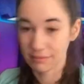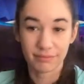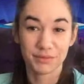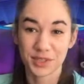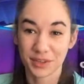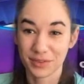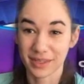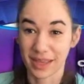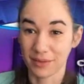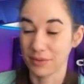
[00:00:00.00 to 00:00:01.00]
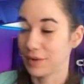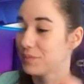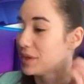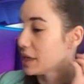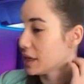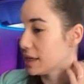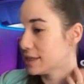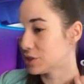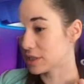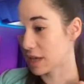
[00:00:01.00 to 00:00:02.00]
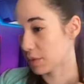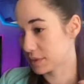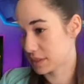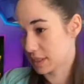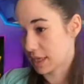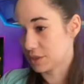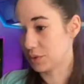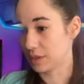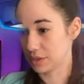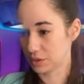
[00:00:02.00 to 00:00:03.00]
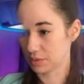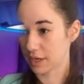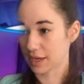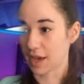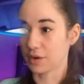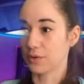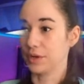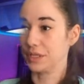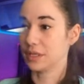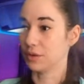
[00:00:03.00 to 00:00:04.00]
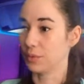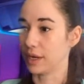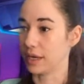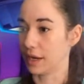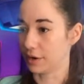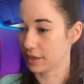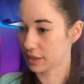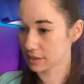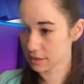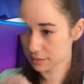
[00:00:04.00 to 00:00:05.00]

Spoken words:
Stuff like that, right? Just helps us to get you into the right categories in the right areas.